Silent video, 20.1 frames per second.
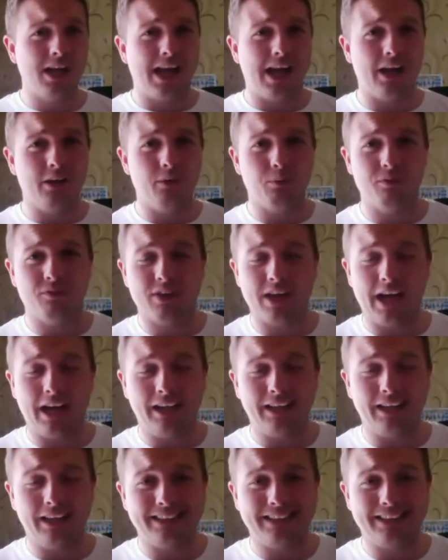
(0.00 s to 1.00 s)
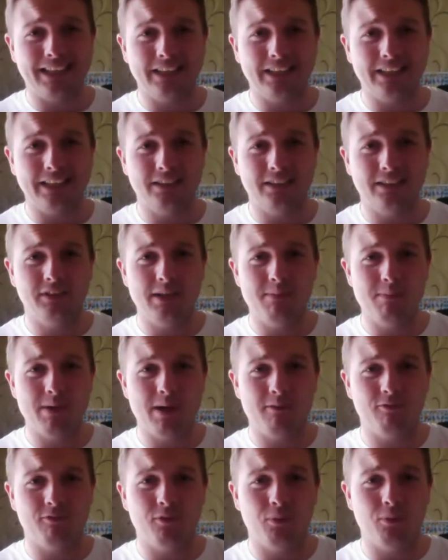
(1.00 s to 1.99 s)
and with Canic Chase have teamed
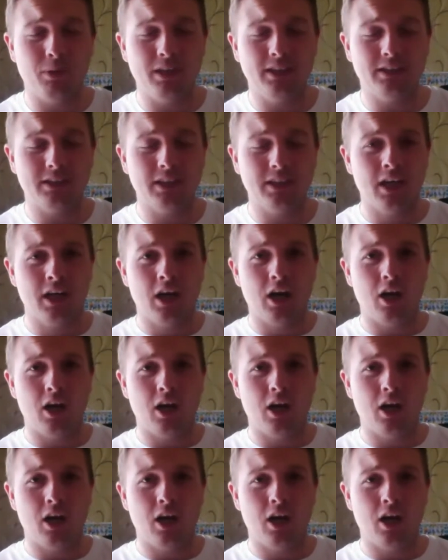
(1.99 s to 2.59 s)
up for winners